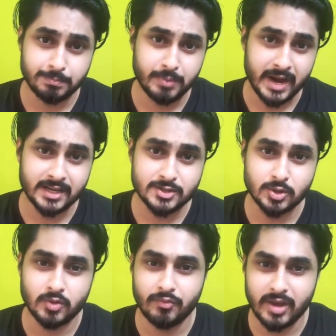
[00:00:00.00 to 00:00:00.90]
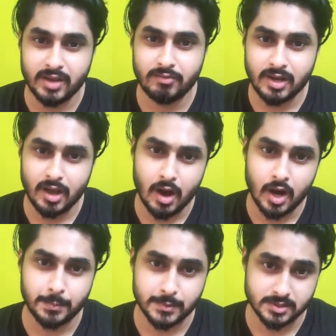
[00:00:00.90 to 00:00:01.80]
practice on the very, very
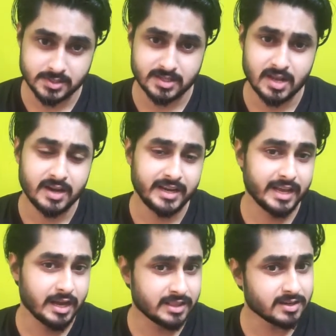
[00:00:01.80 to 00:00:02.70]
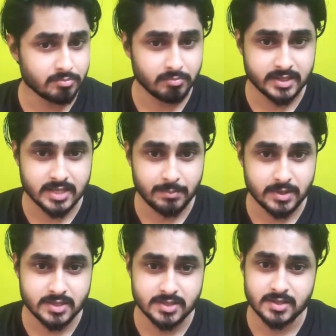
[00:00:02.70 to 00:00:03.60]
hard puzzles. Take other
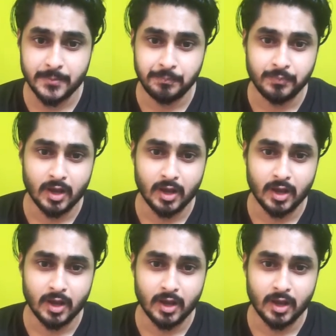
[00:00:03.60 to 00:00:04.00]
examinations.